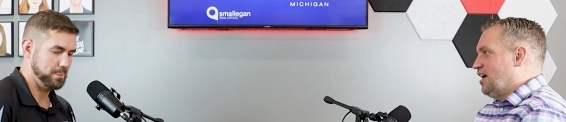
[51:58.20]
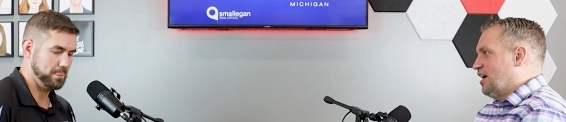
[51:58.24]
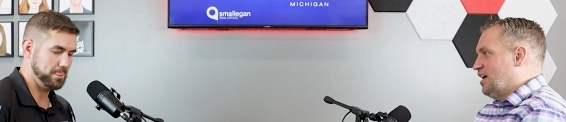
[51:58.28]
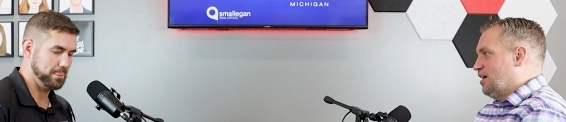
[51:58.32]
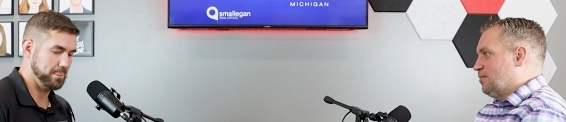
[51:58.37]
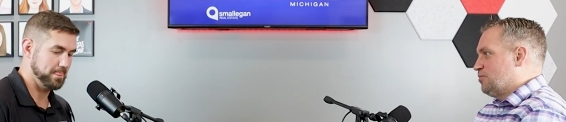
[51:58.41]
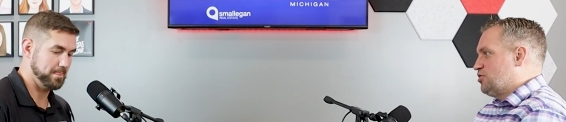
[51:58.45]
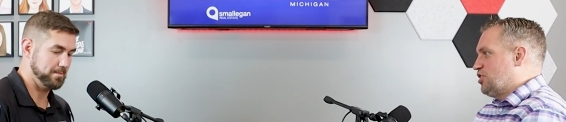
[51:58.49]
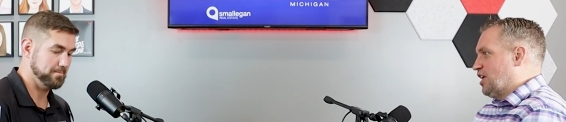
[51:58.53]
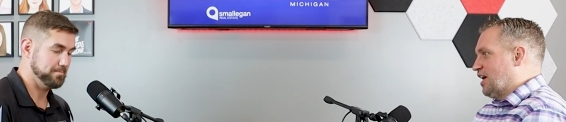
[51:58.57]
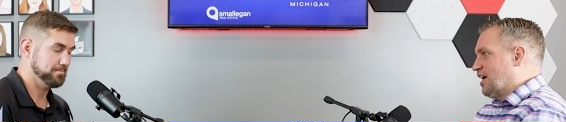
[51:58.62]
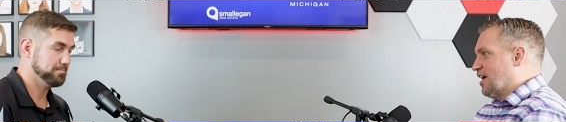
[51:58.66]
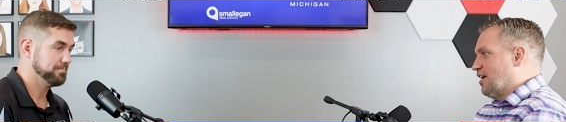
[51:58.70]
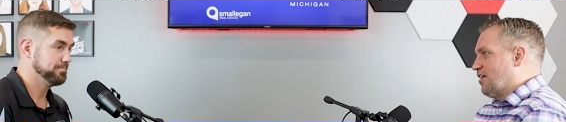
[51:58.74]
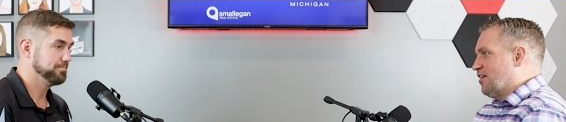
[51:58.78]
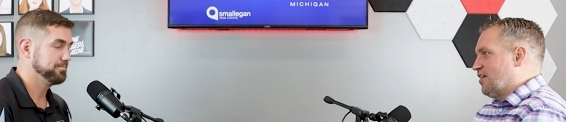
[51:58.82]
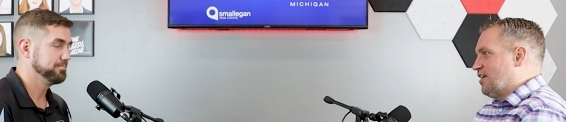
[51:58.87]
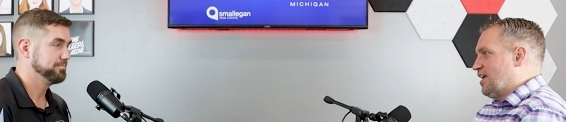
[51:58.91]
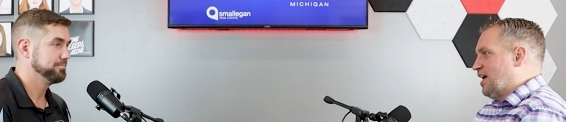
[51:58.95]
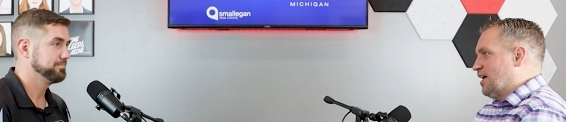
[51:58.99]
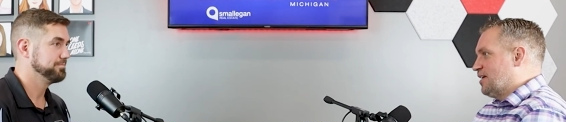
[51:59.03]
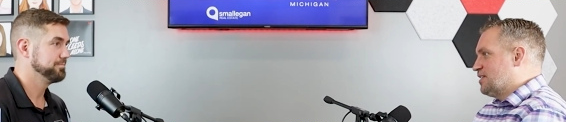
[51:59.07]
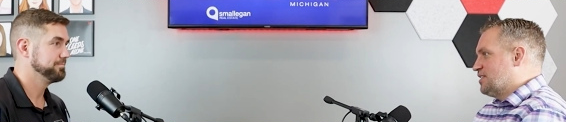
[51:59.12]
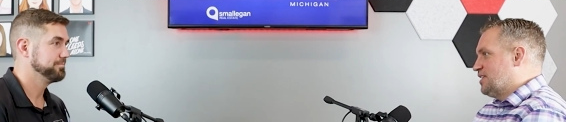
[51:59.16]
Speaker 1: um, check out
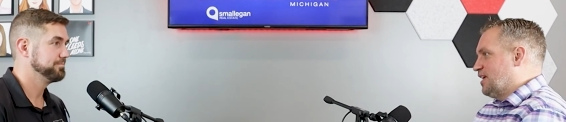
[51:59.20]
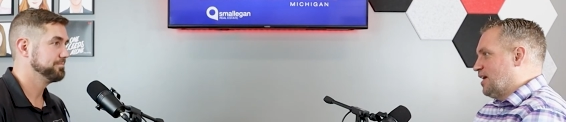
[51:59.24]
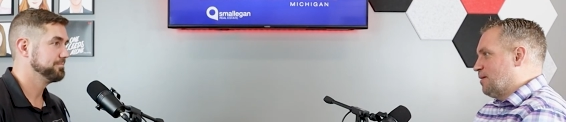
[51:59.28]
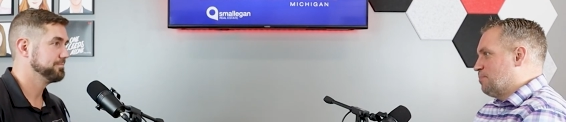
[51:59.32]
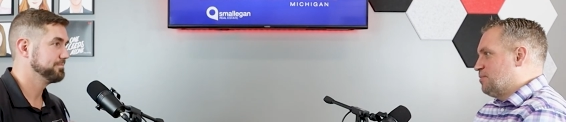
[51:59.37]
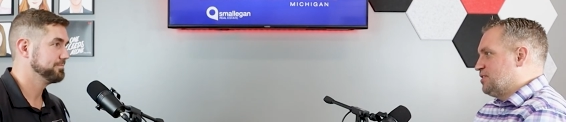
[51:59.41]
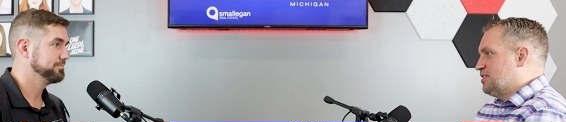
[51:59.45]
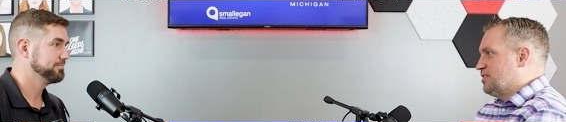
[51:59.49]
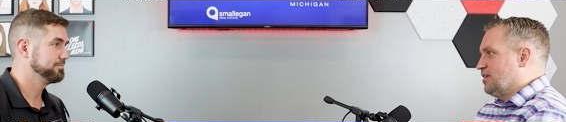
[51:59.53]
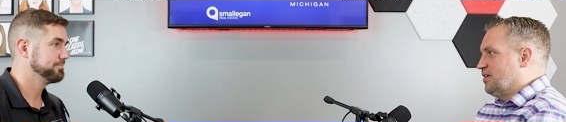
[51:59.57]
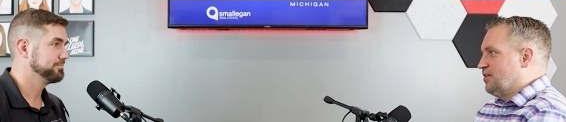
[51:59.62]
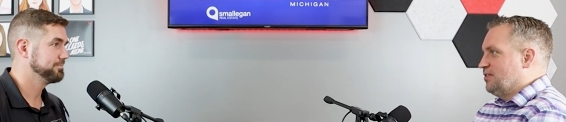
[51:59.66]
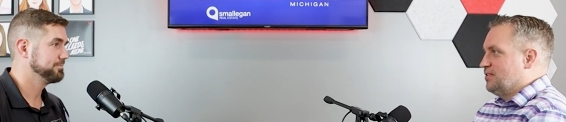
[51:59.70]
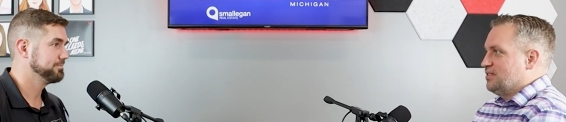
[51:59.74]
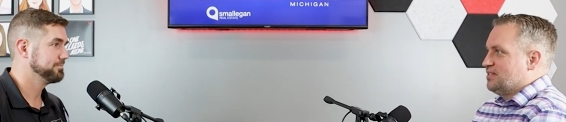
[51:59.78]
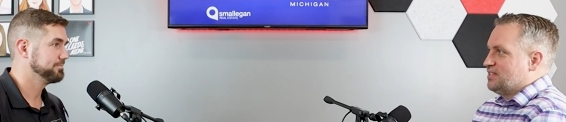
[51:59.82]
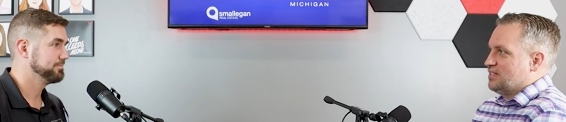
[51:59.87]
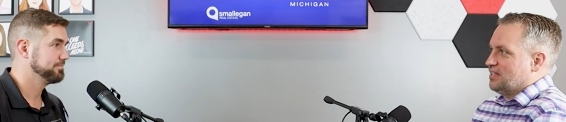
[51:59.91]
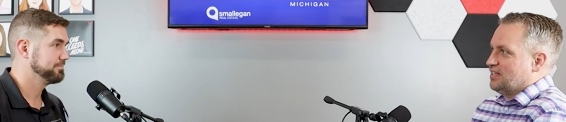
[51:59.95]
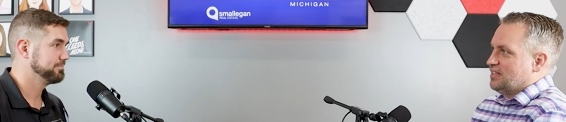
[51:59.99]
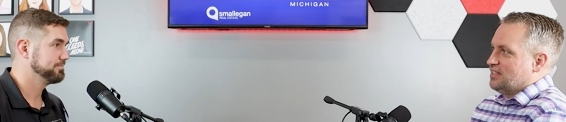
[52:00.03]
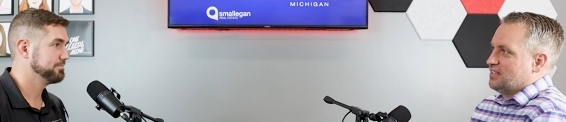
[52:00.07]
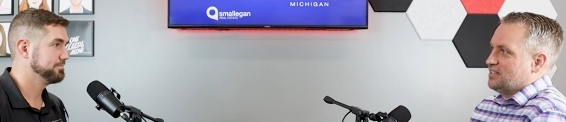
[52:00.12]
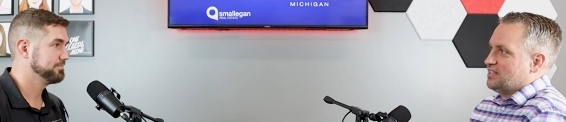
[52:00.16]
our next
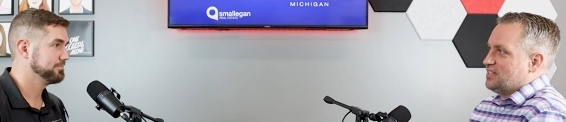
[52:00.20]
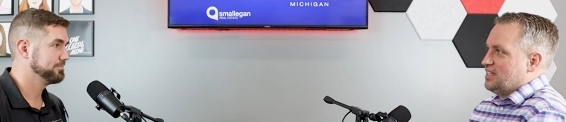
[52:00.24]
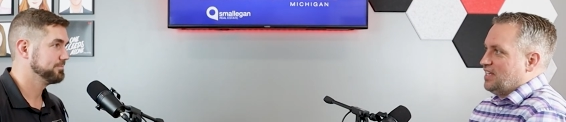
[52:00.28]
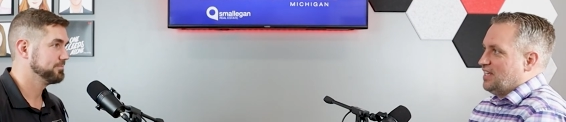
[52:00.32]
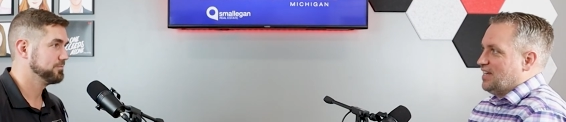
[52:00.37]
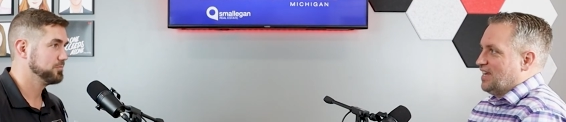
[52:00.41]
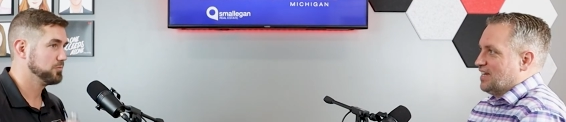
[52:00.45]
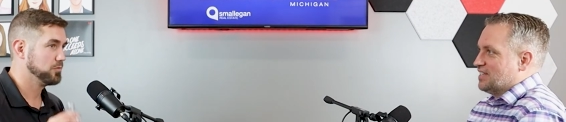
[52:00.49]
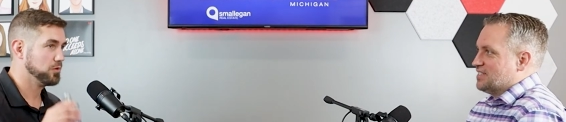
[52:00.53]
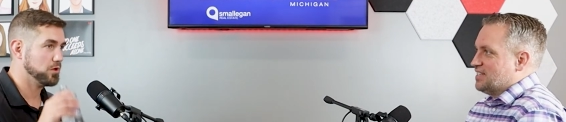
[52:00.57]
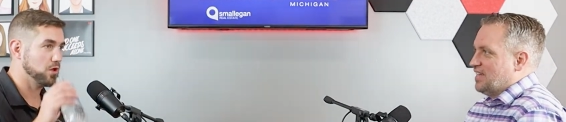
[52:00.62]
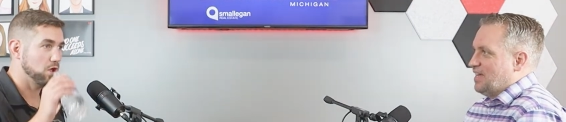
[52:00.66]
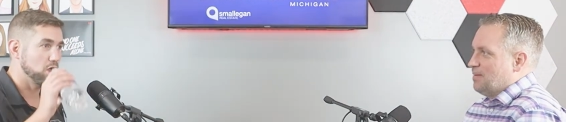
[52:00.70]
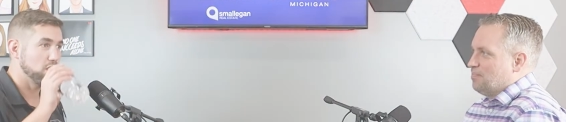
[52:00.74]
episodes. See you next